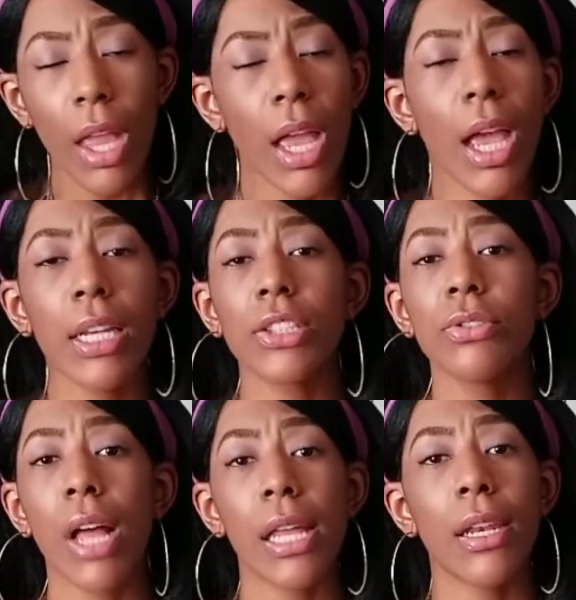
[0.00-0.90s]
and that you're
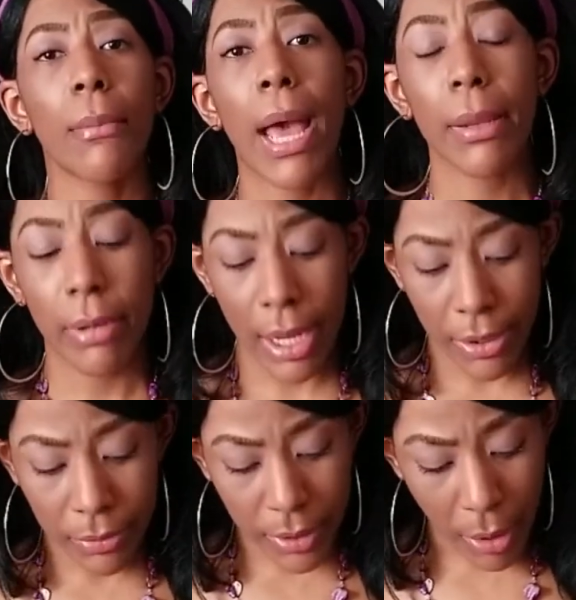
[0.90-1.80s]
not nobody play you.
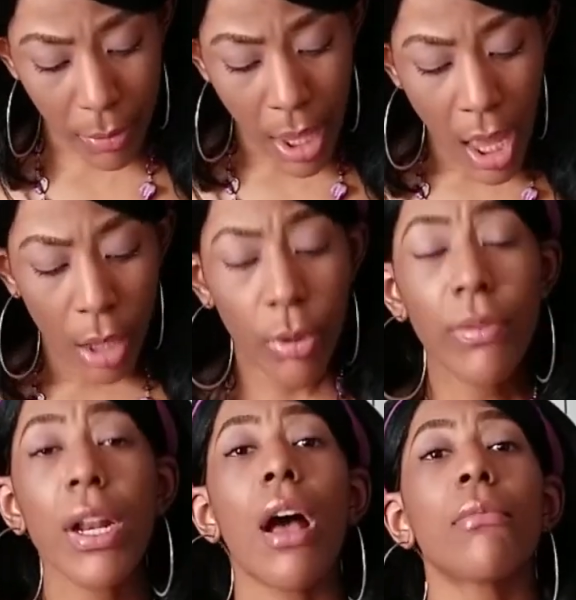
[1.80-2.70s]
So moving
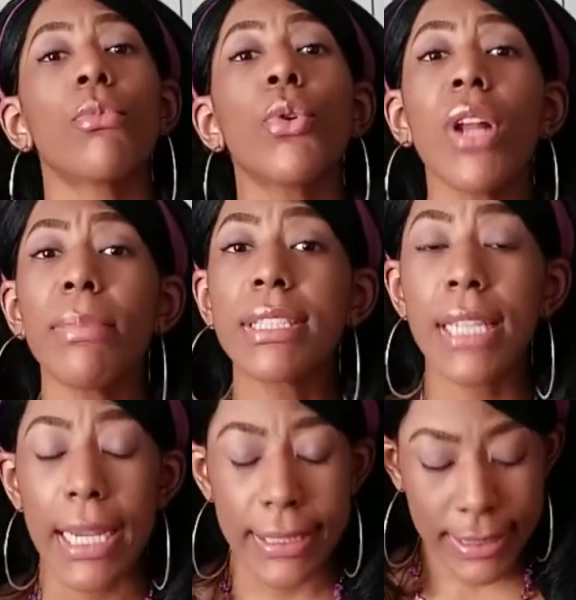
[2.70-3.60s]
on, rule number
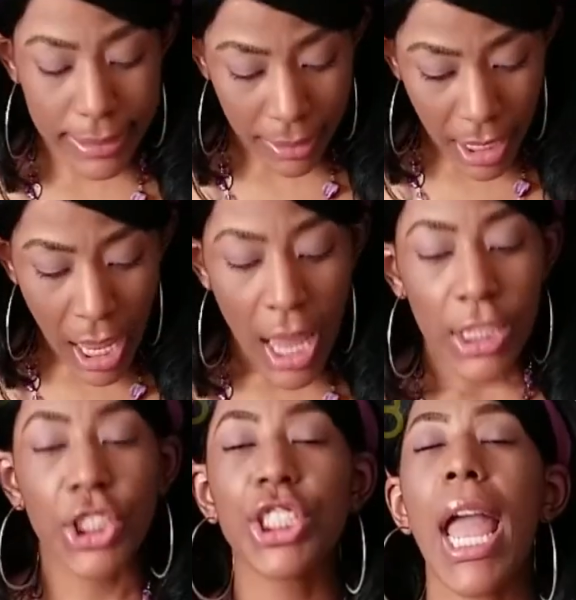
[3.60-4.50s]
six,
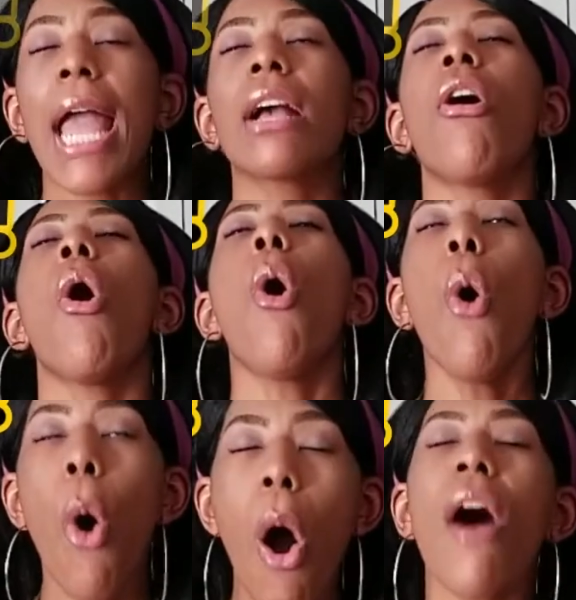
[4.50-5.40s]
check
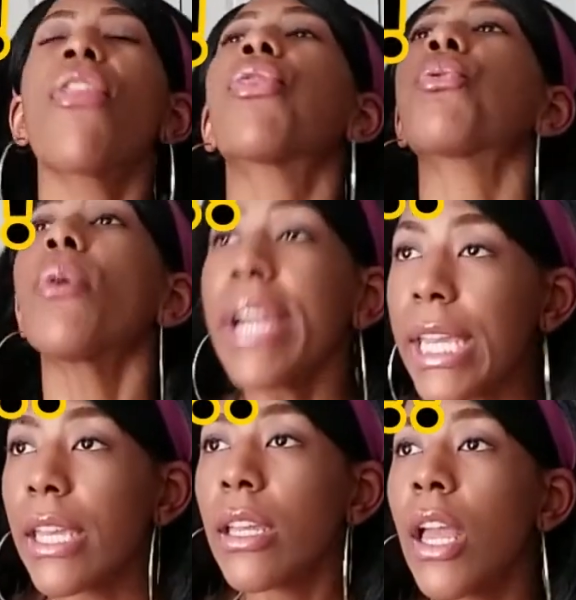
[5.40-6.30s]
all
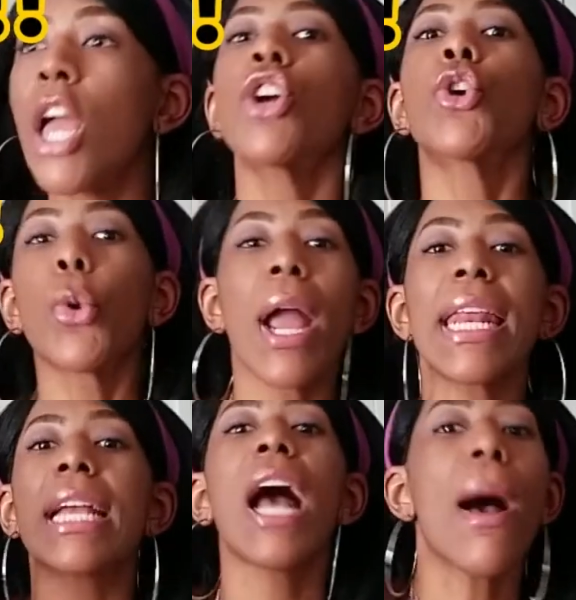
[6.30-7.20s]
three
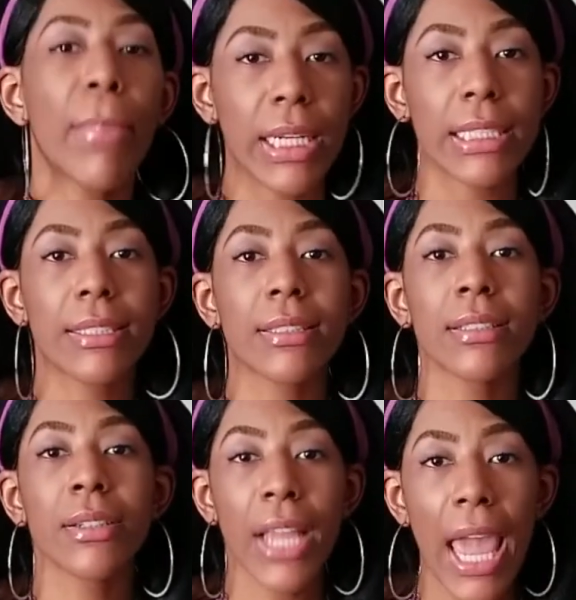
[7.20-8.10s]
credit companies,
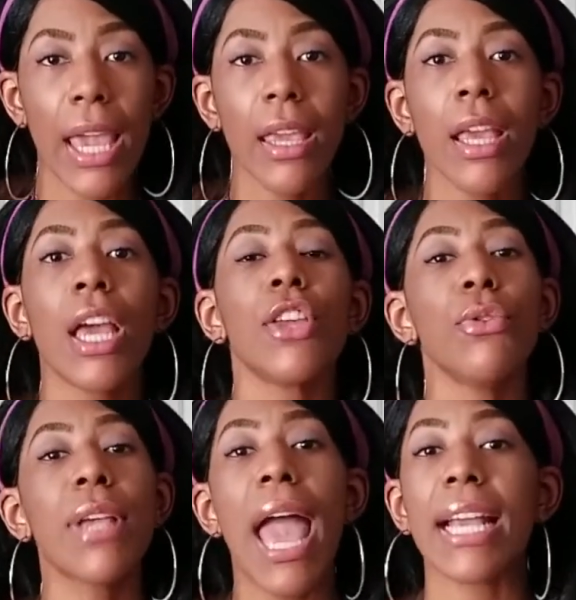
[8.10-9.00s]
okay? You
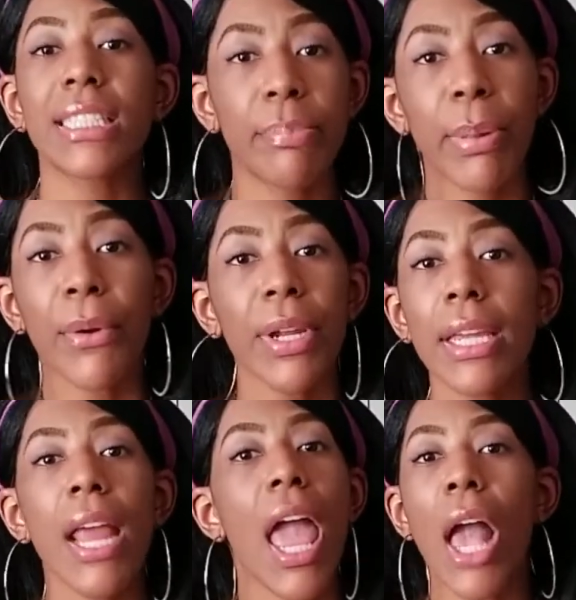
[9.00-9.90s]
got Experian,
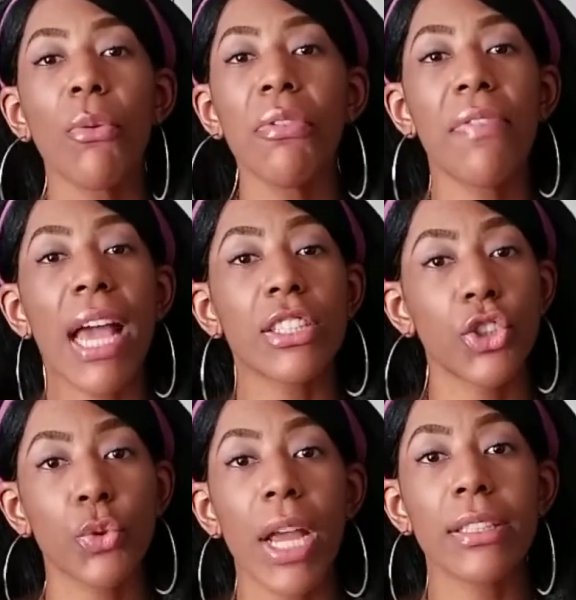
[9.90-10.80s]
Equifax, and
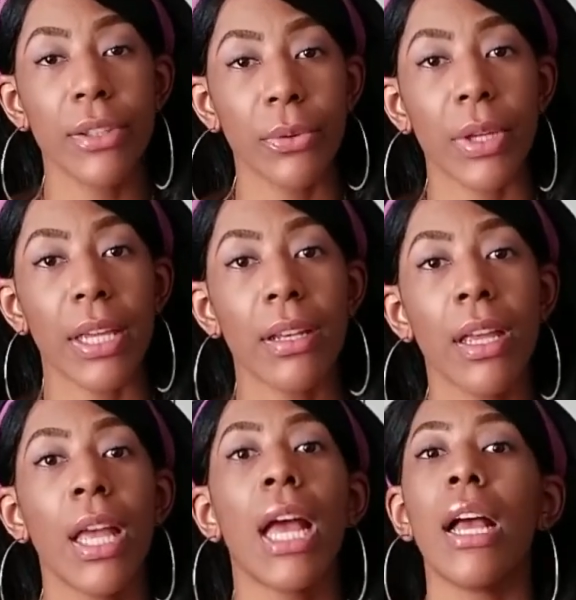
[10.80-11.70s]
TransUnion.
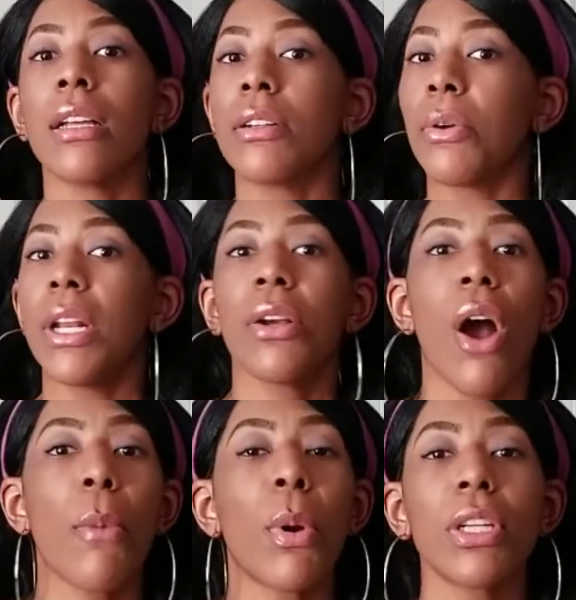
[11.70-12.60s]
Credit
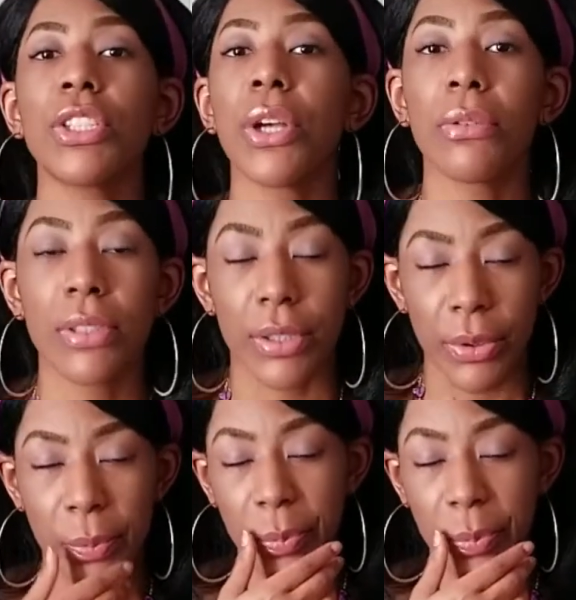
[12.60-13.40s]
Karma only shows two, all